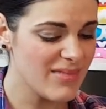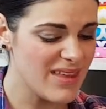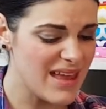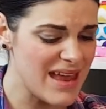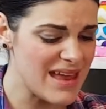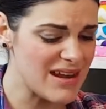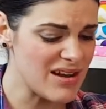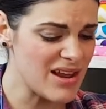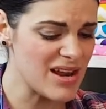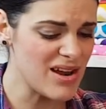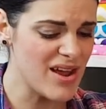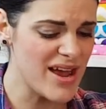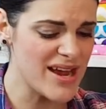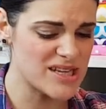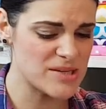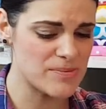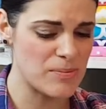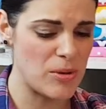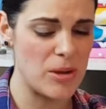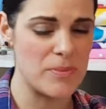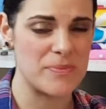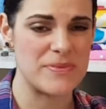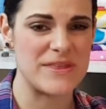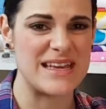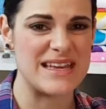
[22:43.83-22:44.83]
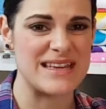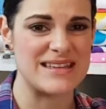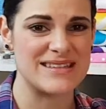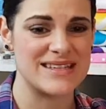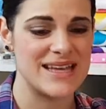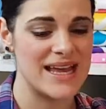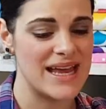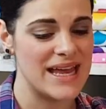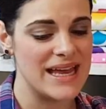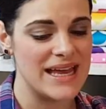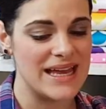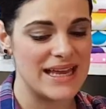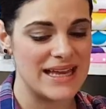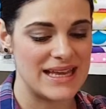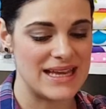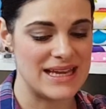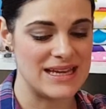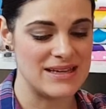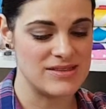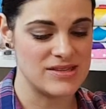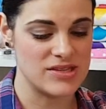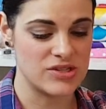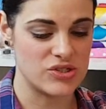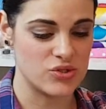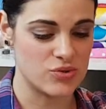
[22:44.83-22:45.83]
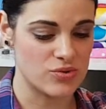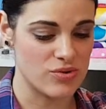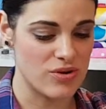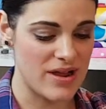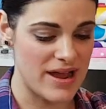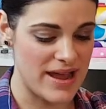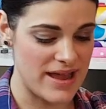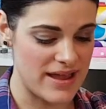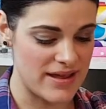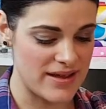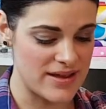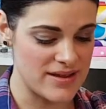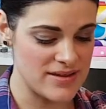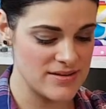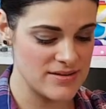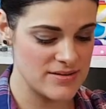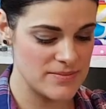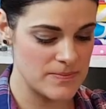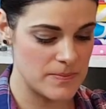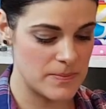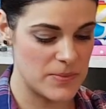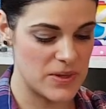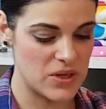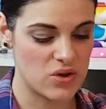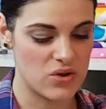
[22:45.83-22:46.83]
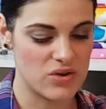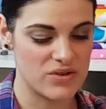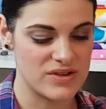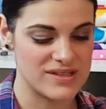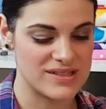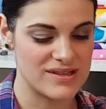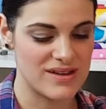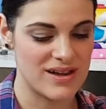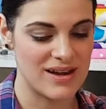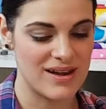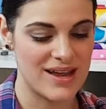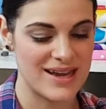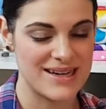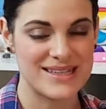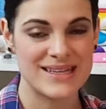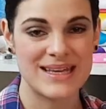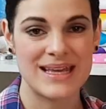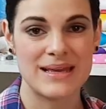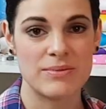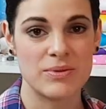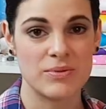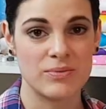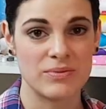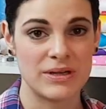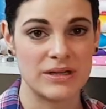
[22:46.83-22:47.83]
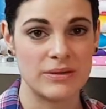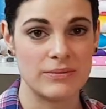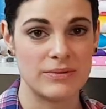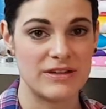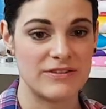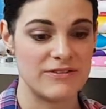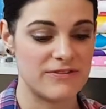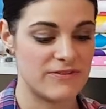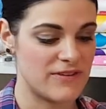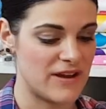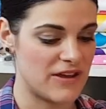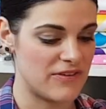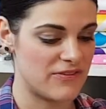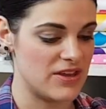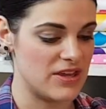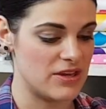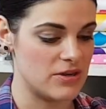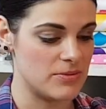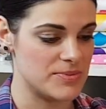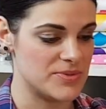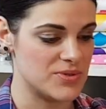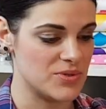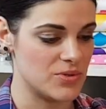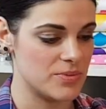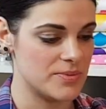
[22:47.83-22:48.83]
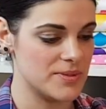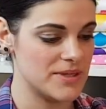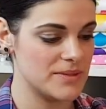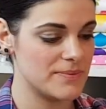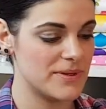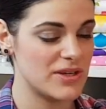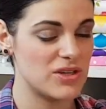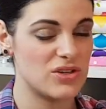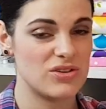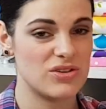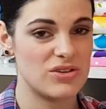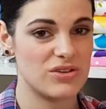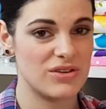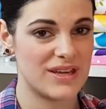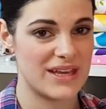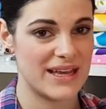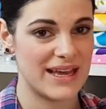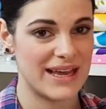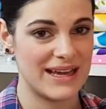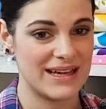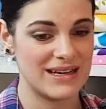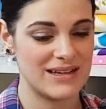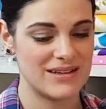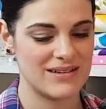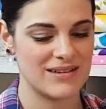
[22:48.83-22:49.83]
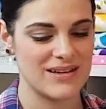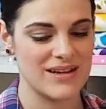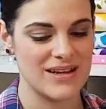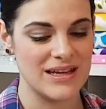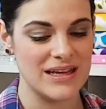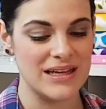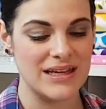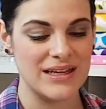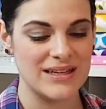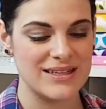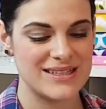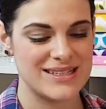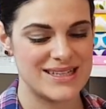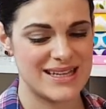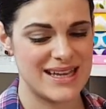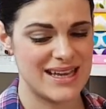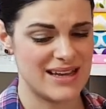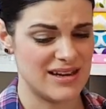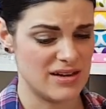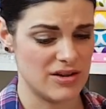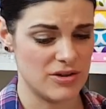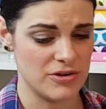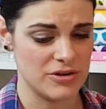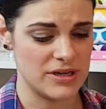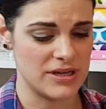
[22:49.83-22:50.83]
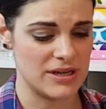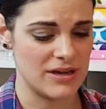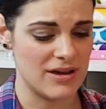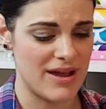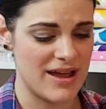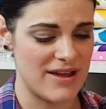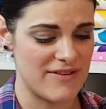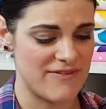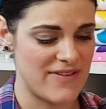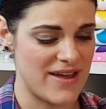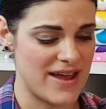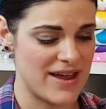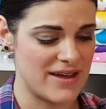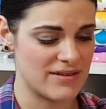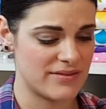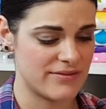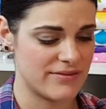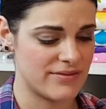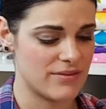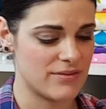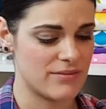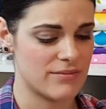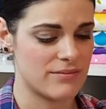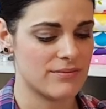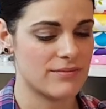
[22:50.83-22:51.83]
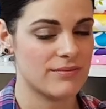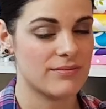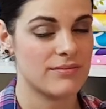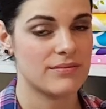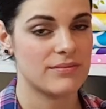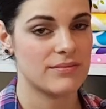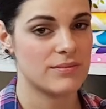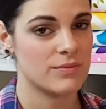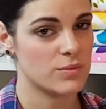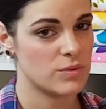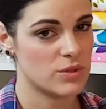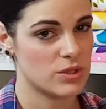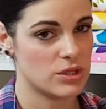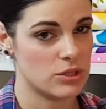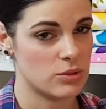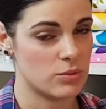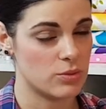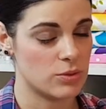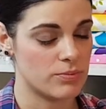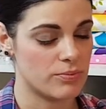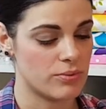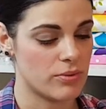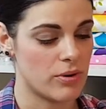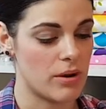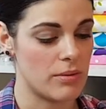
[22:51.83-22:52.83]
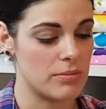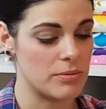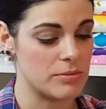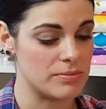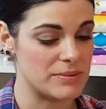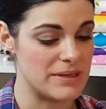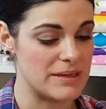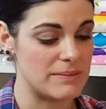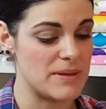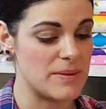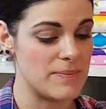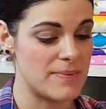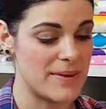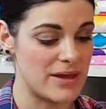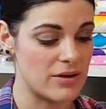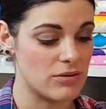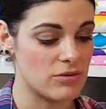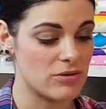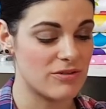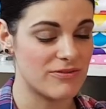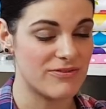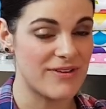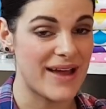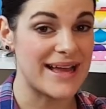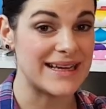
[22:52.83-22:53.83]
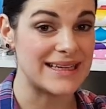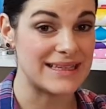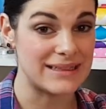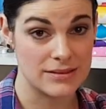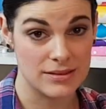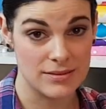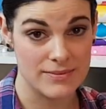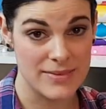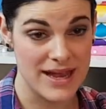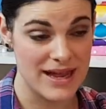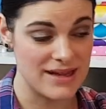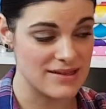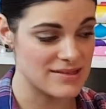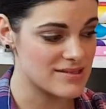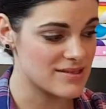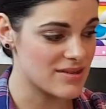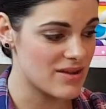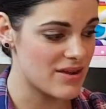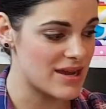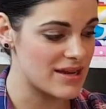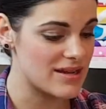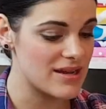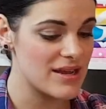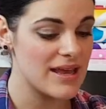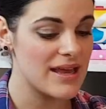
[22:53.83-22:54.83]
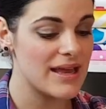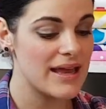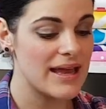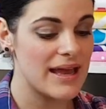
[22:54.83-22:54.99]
And I like to pop these in the dryer because I like to keep them really, really fluffy and absorbent, but you can, to get longer life out of them, you would probably be better off hanging them outside.